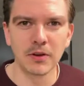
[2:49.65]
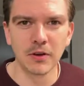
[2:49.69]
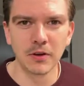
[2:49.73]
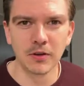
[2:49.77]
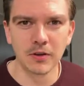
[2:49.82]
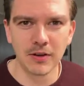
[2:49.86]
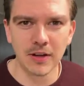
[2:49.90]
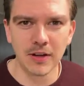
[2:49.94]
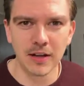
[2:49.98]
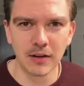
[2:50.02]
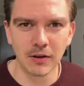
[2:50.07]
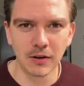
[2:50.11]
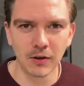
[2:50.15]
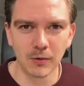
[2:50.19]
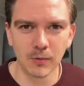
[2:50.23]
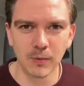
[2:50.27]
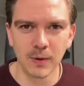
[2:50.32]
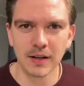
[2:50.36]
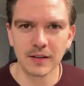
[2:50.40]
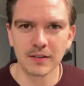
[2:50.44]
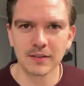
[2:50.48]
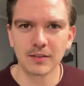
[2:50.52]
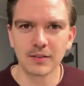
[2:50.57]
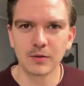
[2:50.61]
you can
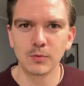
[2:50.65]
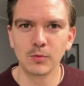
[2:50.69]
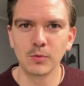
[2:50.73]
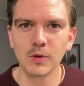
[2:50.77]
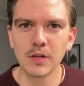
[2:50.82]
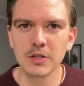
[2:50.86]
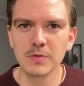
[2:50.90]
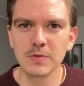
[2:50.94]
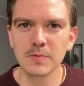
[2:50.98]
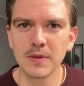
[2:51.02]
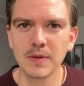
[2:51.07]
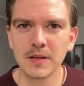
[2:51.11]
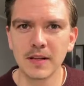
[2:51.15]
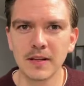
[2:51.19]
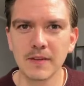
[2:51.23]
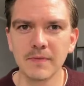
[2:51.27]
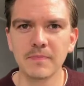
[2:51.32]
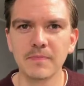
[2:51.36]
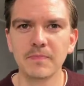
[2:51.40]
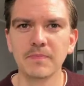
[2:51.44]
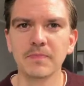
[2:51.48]
always reach me